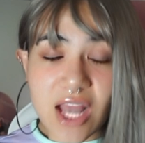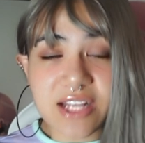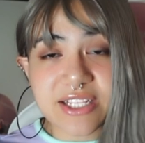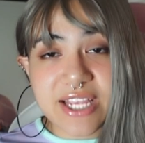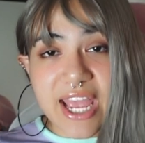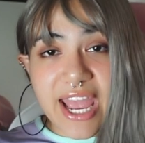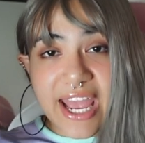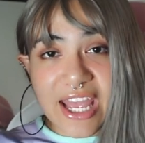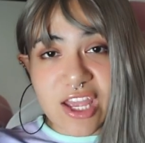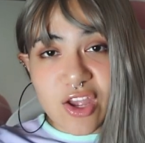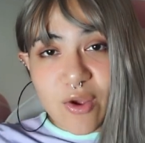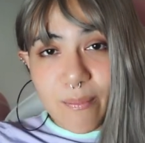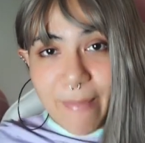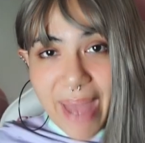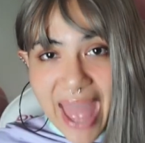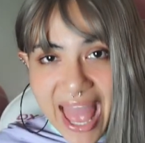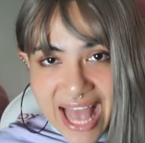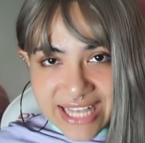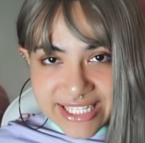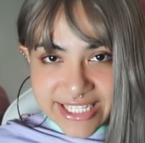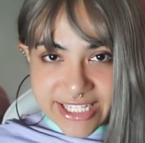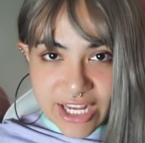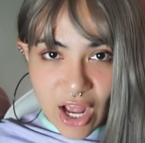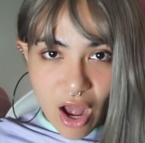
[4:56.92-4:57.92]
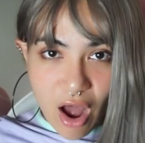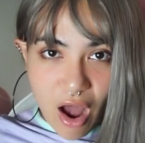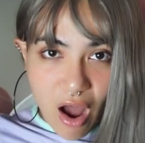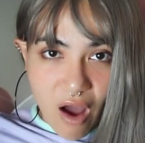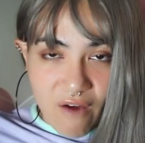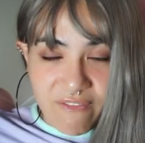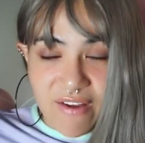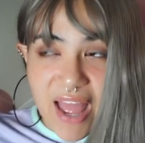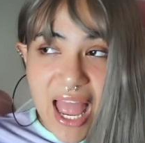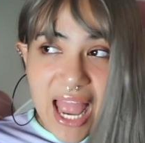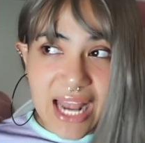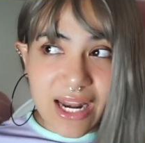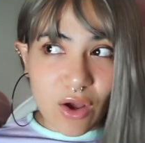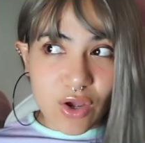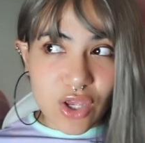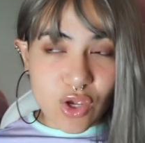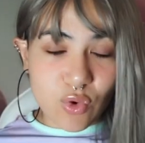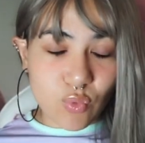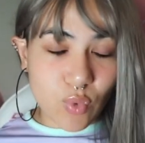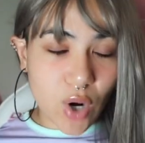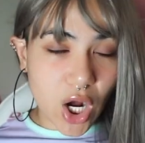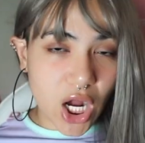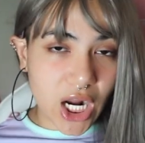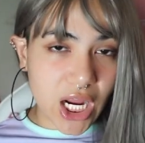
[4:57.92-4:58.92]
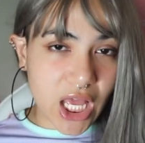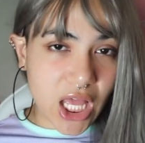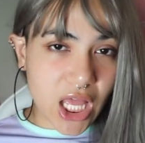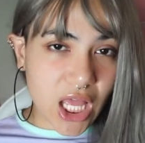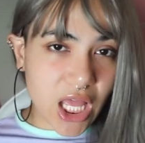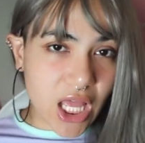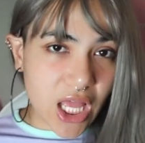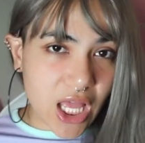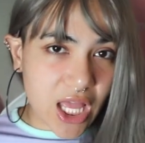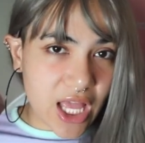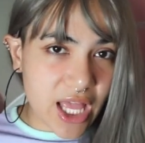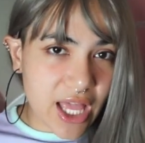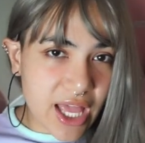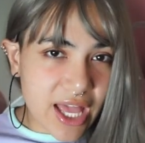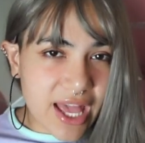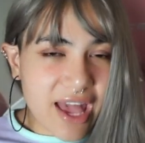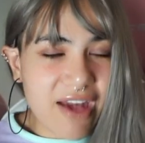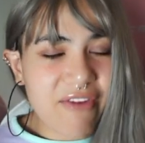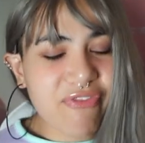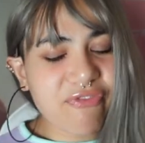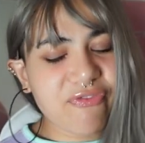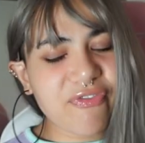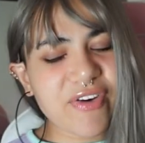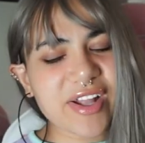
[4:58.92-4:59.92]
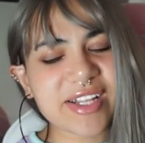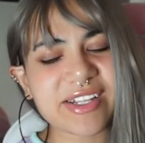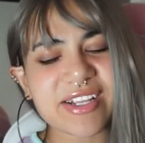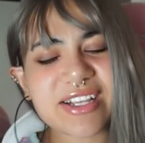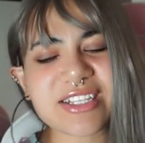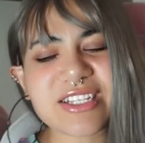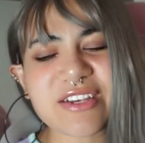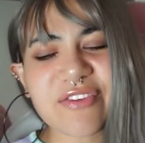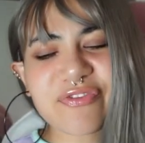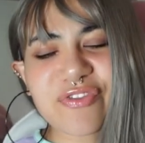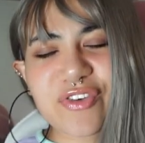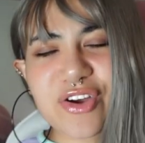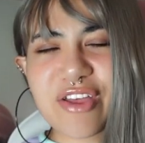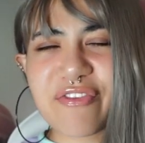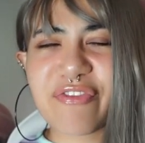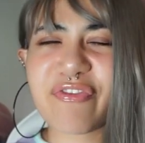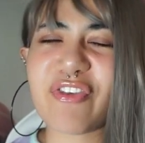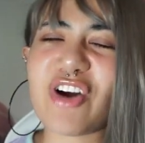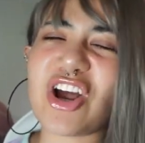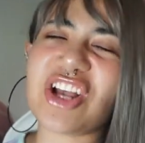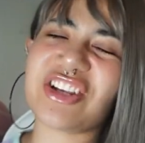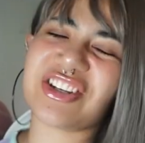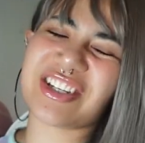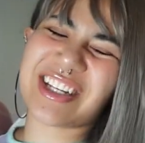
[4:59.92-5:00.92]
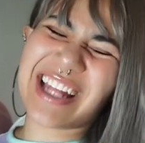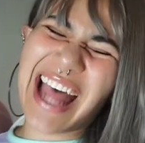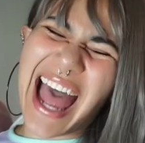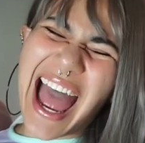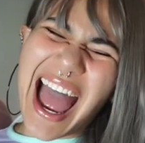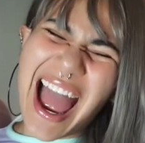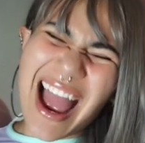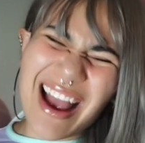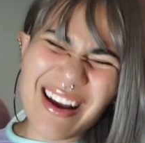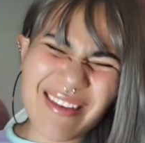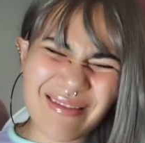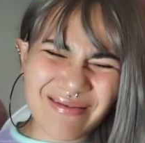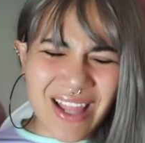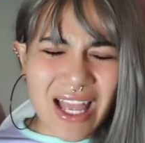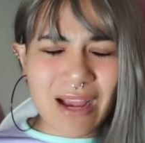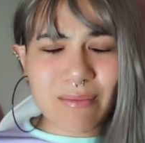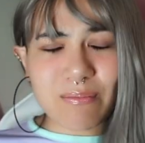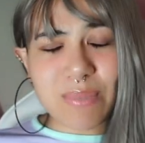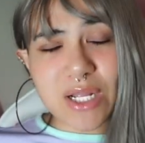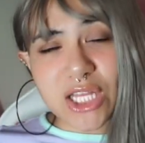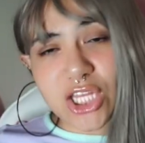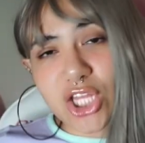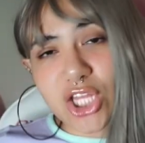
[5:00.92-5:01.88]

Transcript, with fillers: take your mask off. I know you wanna. If I touch you for the first time, like